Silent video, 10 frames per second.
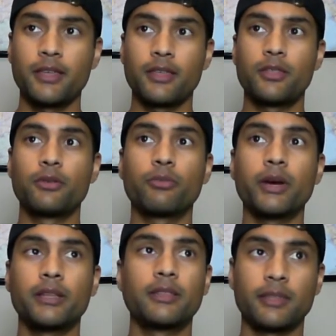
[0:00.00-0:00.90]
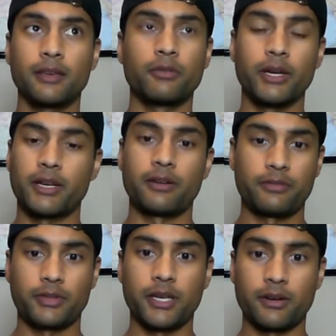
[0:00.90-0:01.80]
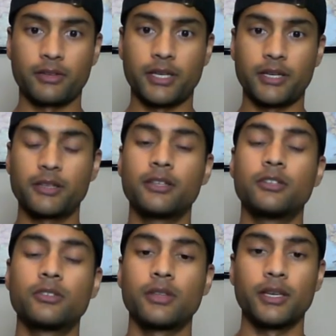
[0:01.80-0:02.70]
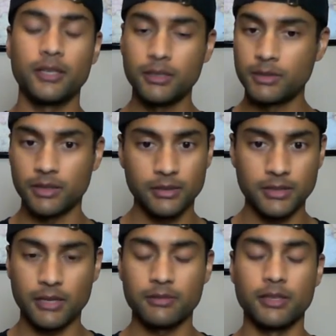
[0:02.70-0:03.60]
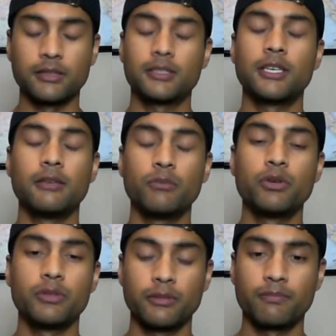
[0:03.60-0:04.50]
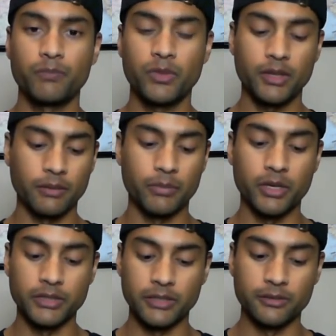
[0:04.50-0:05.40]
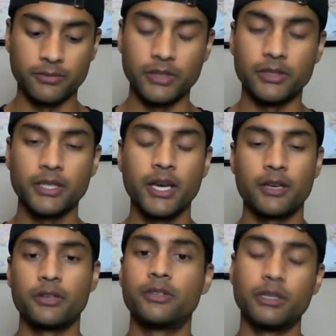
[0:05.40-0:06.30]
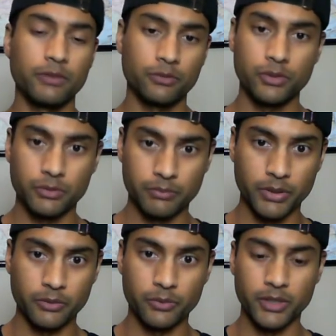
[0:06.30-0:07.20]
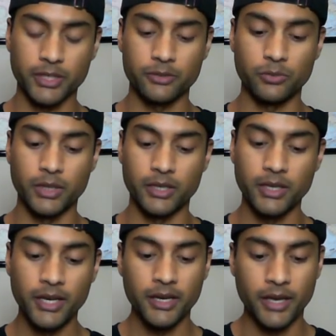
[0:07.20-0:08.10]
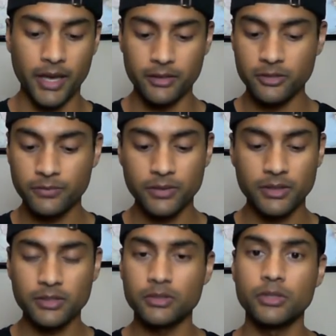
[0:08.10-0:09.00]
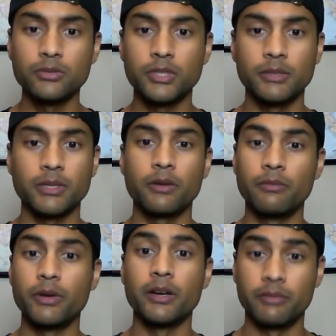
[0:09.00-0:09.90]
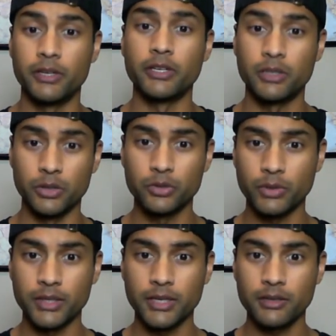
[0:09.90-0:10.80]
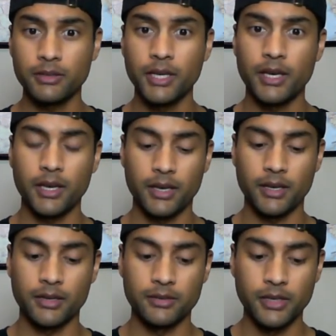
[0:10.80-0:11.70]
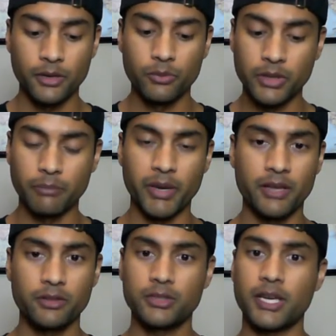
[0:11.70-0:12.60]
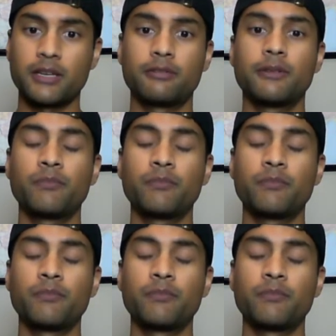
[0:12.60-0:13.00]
the right thing right now for Carolina. They just keep taking the safe things, keep moving the ball down the field. Your defense will put in work as well. And it just feels like these are two teams that are very, very close right now. And with the Panthers kind of